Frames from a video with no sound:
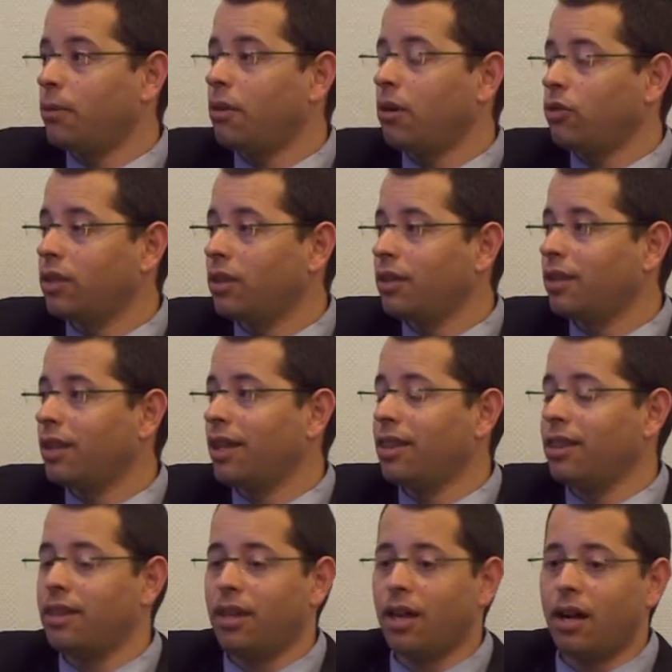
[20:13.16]
about it,
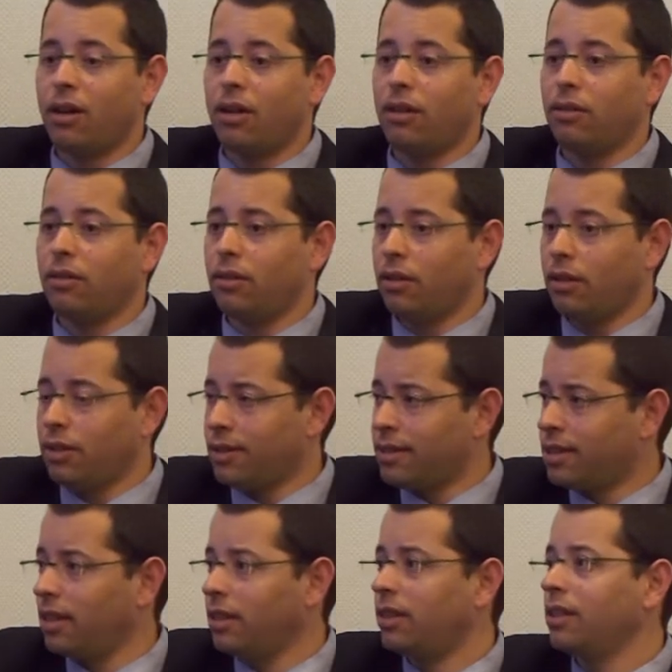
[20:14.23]
and they are
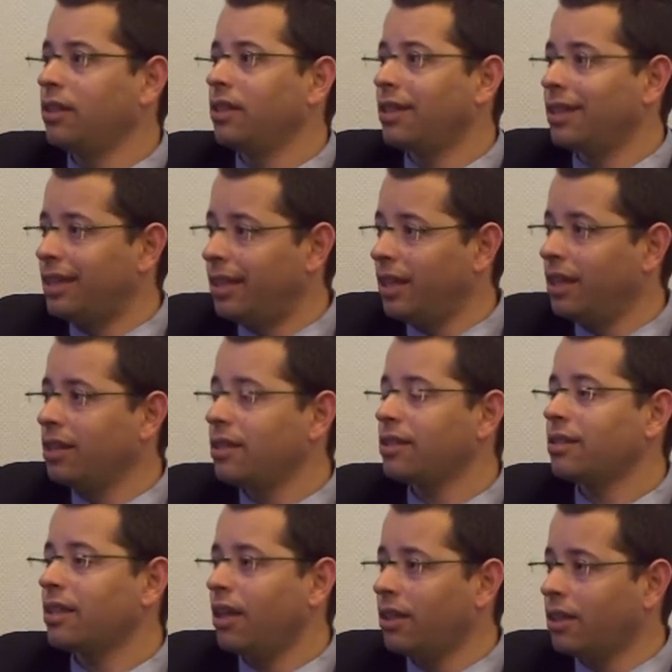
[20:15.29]
sitting days
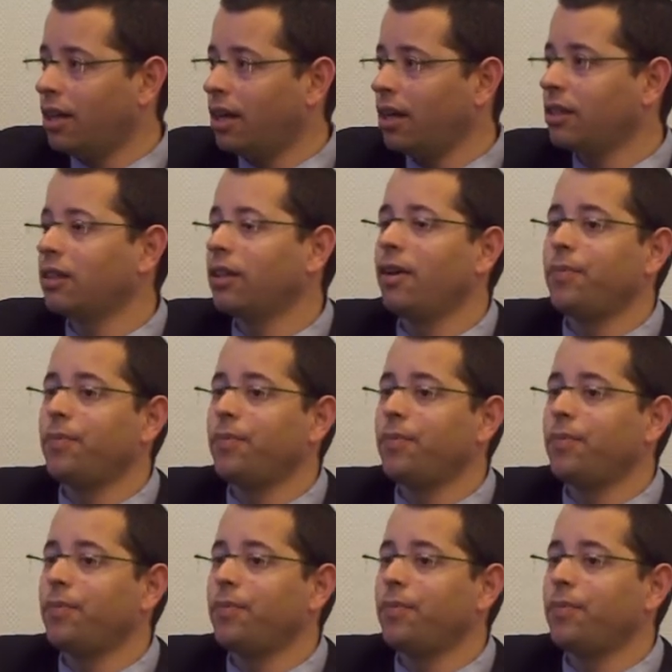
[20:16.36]
and night